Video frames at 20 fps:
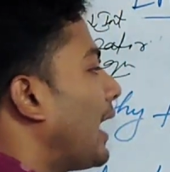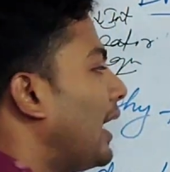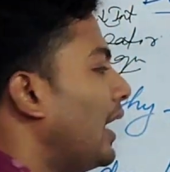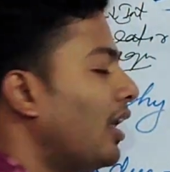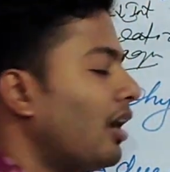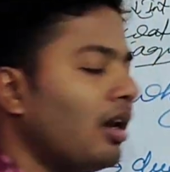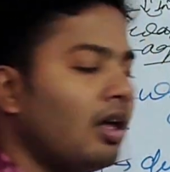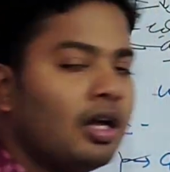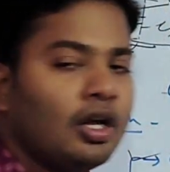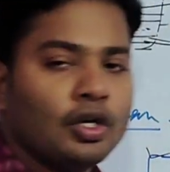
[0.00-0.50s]

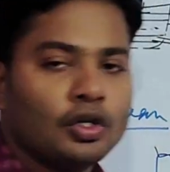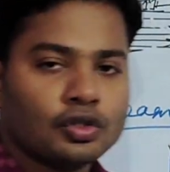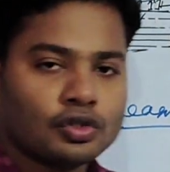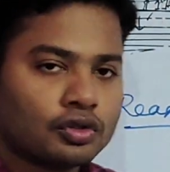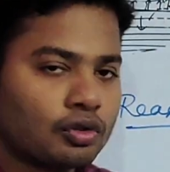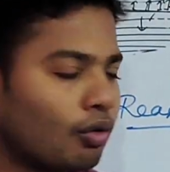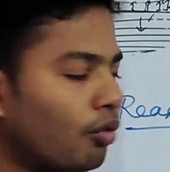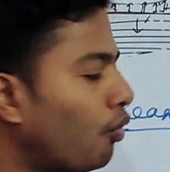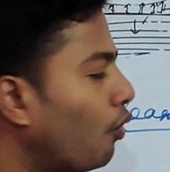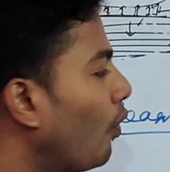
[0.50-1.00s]
Clear?
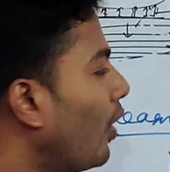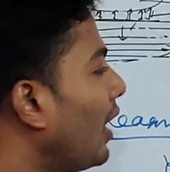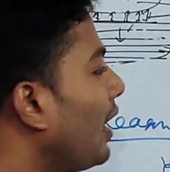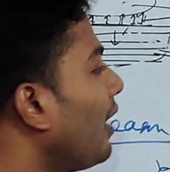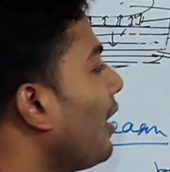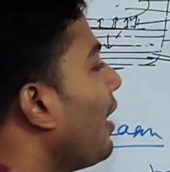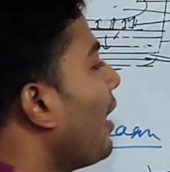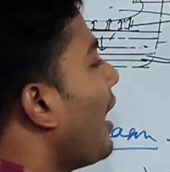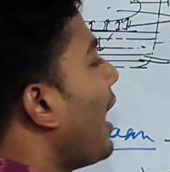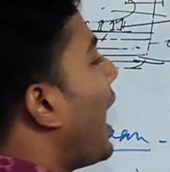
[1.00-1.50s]
So
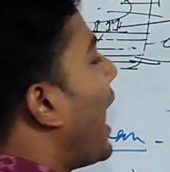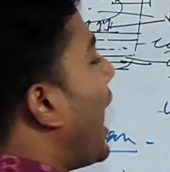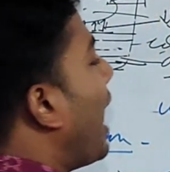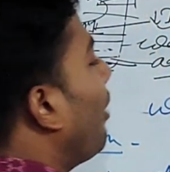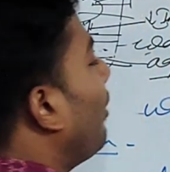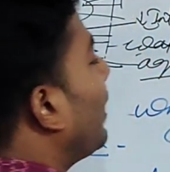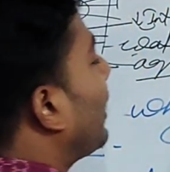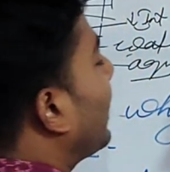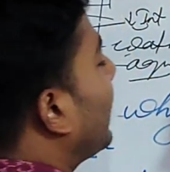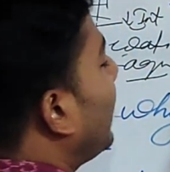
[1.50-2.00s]
when I will